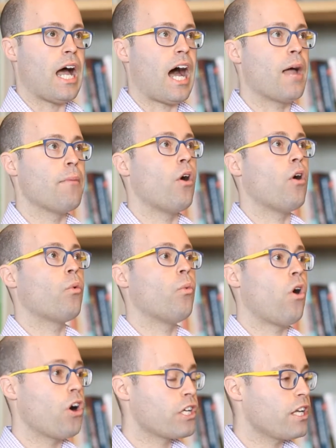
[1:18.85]
I'm
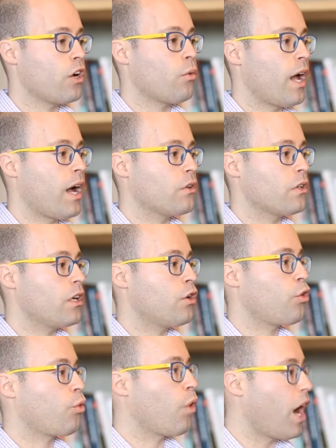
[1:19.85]
walking around
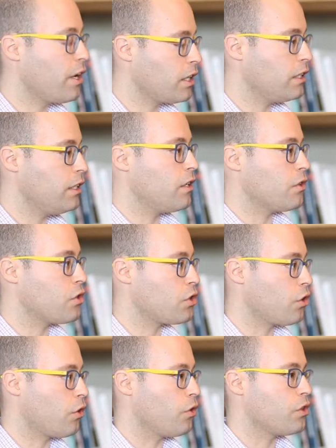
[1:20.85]
chronically
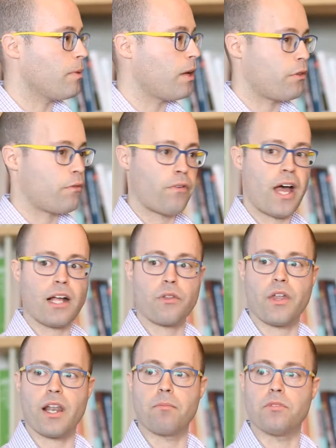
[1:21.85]
concerned about the fact
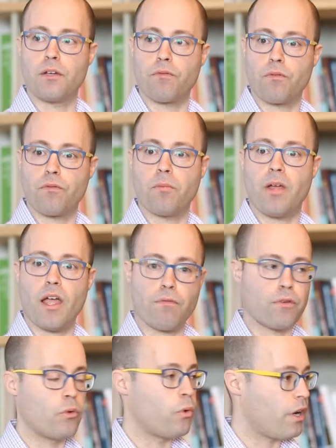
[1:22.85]
that I'm different from
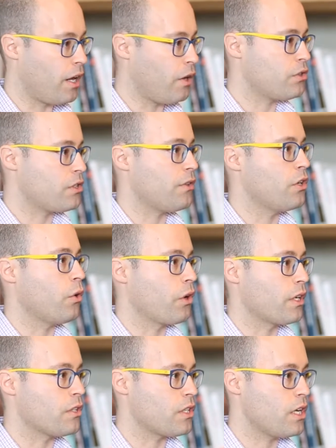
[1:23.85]
everyone else in the
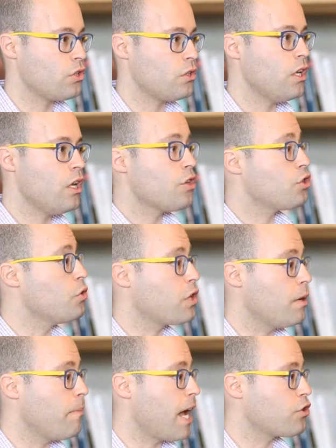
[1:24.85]
organization. So you can
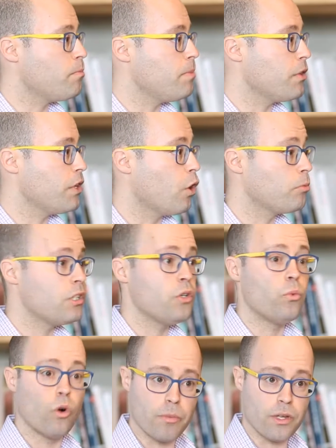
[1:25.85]
imagine being the only
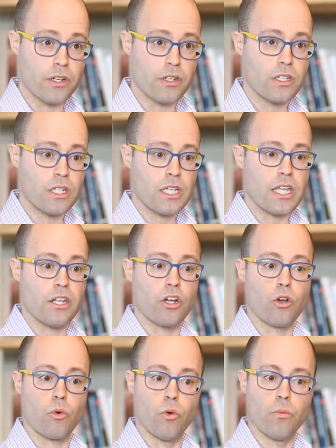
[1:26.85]
woman in a
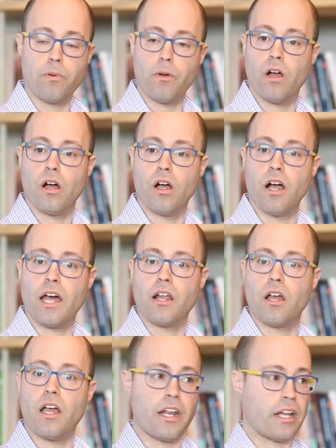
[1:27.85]
group
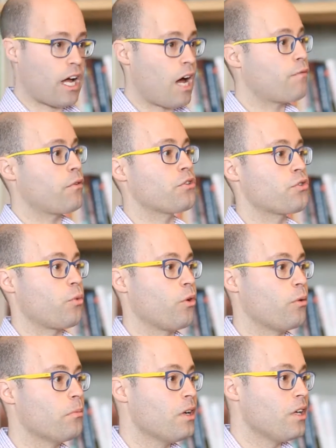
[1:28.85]
at a conference
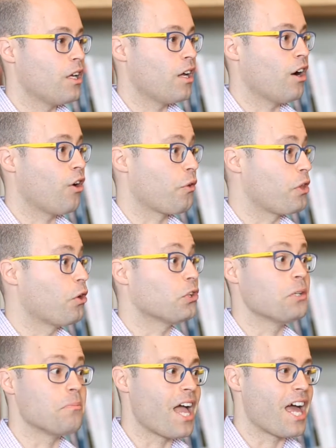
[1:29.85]
room, or the only
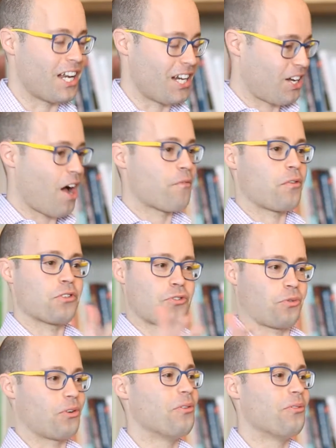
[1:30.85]
man in a conference
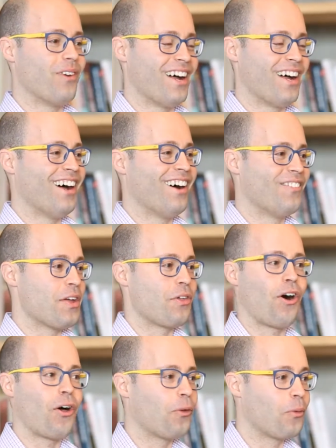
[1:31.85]
room with
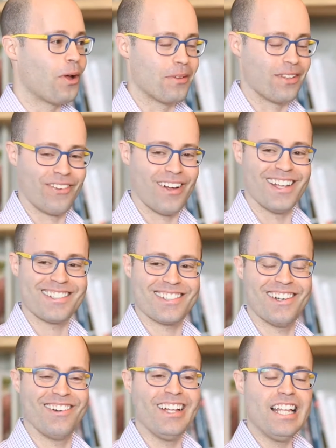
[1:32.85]
all women, right?
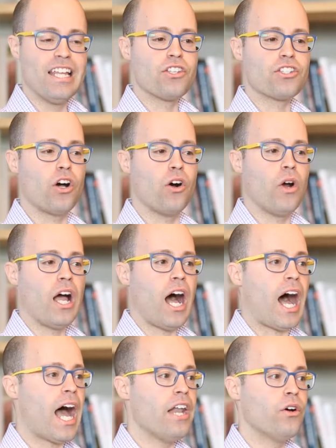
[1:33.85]
So
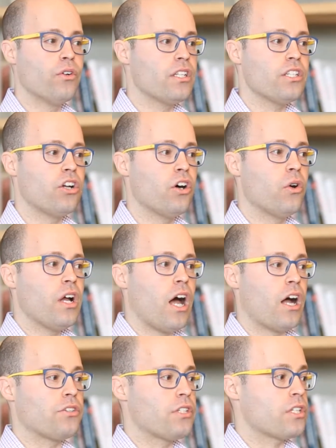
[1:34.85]
I don't,
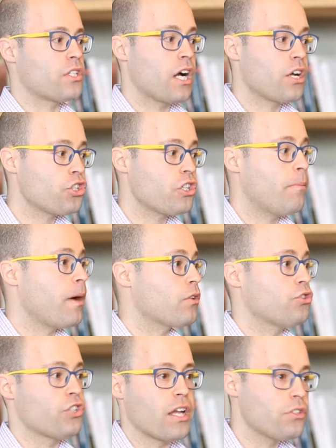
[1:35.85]
a discussion about
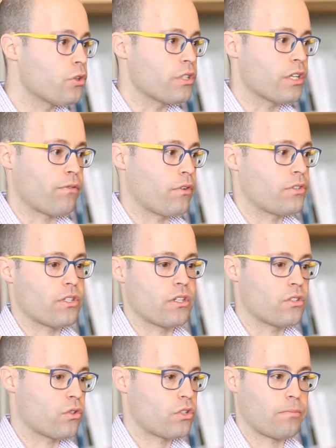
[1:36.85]
gender
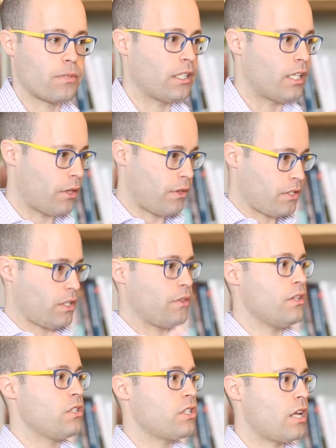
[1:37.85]
differences or something like this in
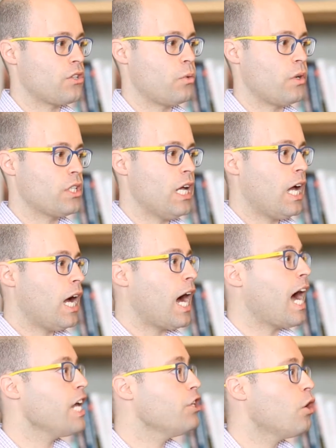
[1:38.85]
this situation,
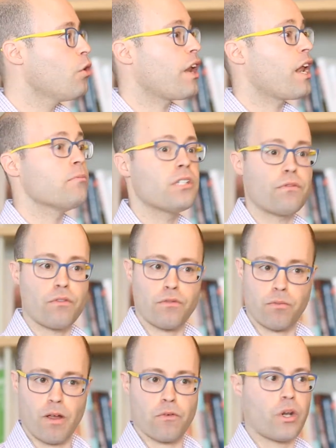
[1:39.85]
I know that I'm different
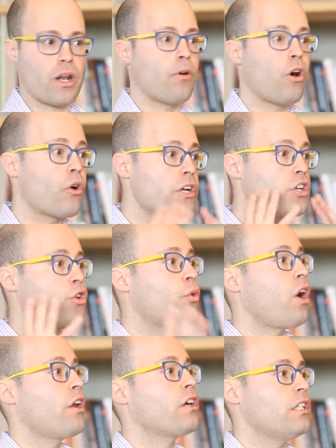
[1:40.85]
from everyone. I'm already
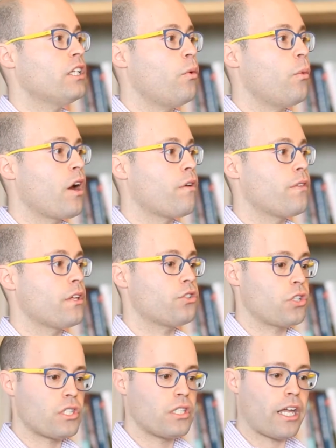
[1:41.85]
chronically aware of it,
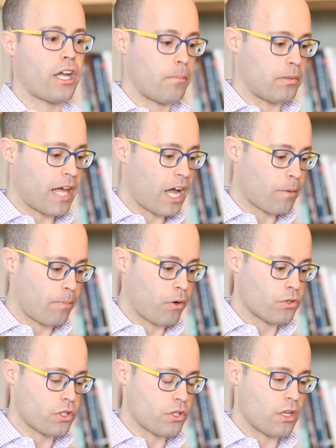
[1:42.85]
just like a black
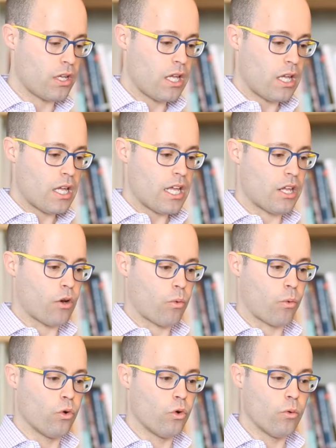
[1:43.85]
person in a
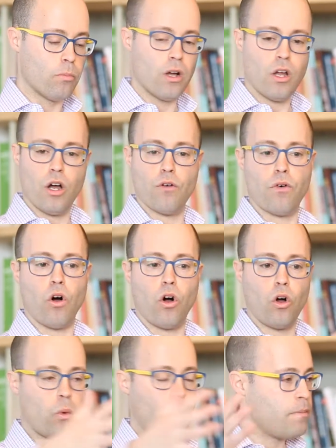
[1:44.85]
room of
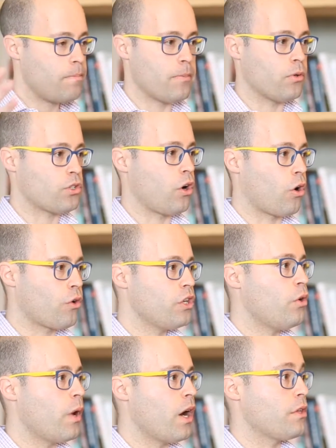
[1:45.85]
all white people is already
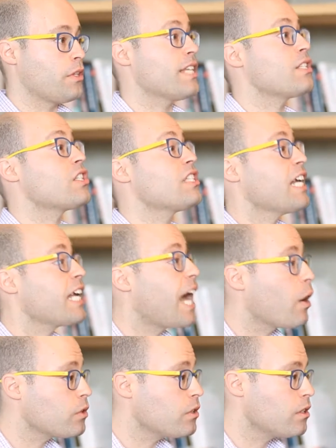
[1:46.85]
aware that they stick
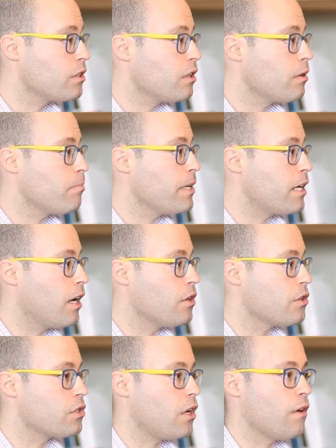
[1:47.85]
out
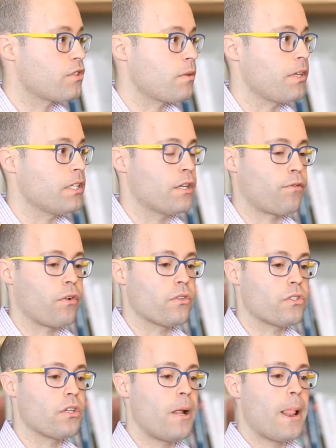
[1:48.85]
because of something different.